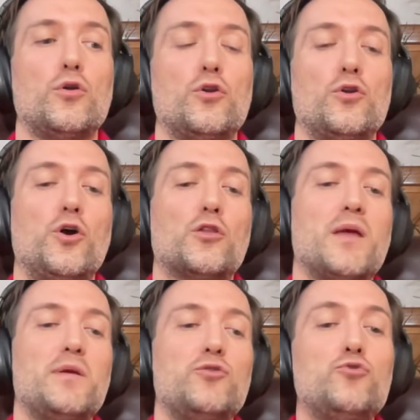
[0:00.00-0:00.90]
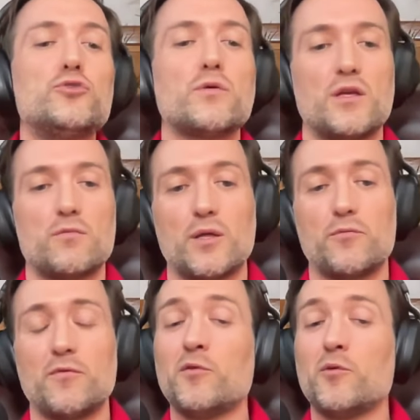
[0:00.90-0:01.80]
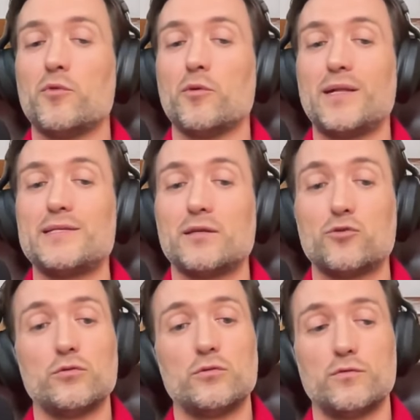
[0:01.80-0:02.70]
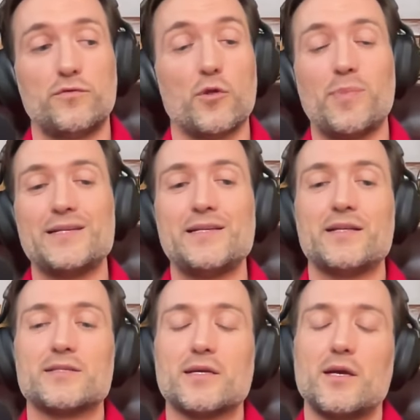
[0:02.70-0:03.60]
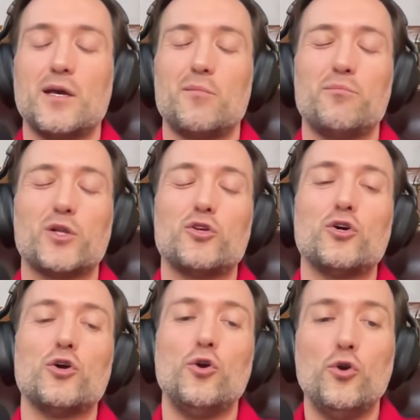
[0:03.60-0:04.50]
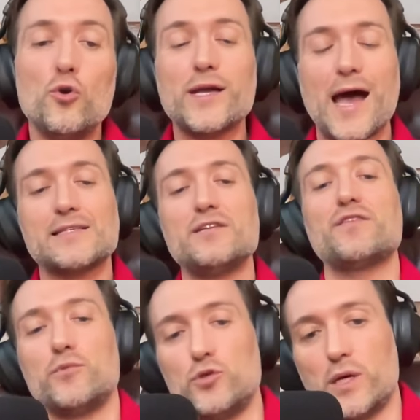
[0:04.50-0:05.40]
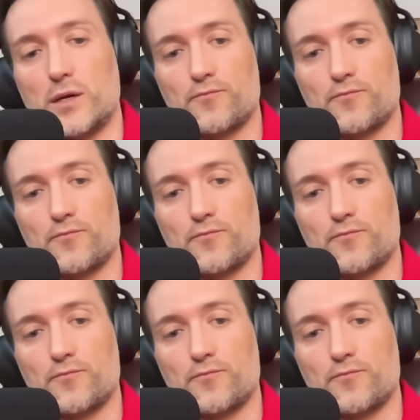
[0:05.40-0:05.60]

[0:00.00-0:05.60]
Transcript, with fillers: not maybe do something about the, the for the Palestinians, but look as if I'm doing.